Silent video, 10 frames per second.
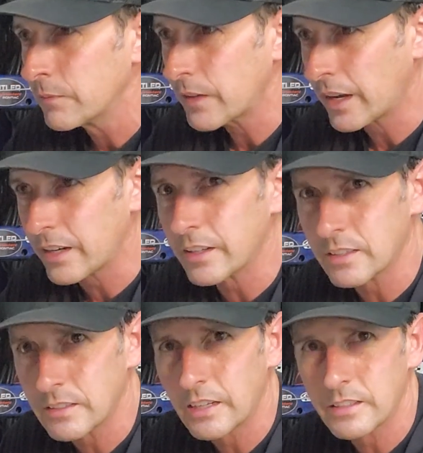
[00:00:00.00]
I had like
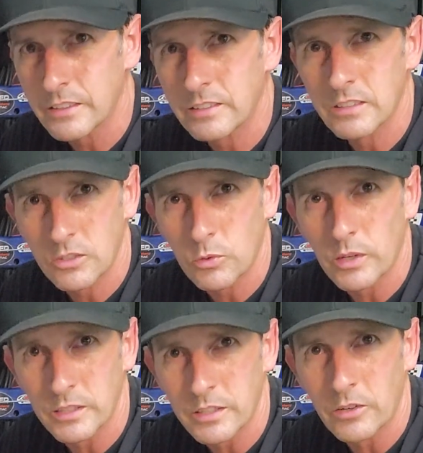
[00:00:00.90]
a 10 to
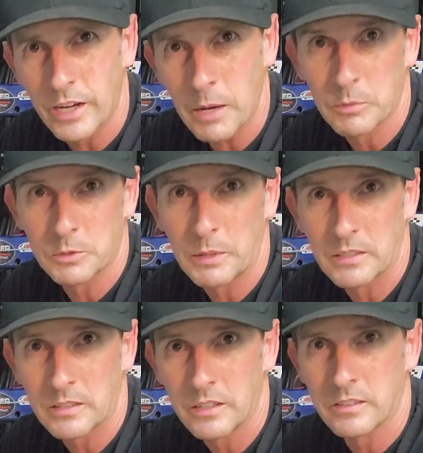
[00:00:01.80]
20 thou gap, which makes
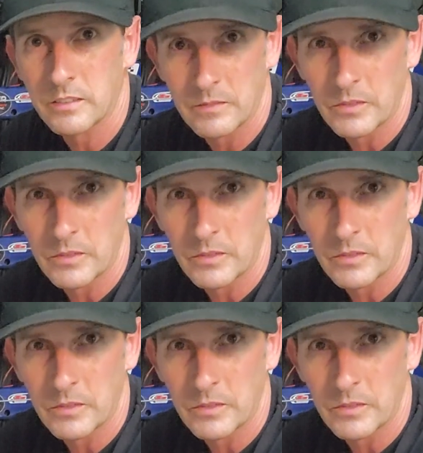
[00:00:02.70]
sense.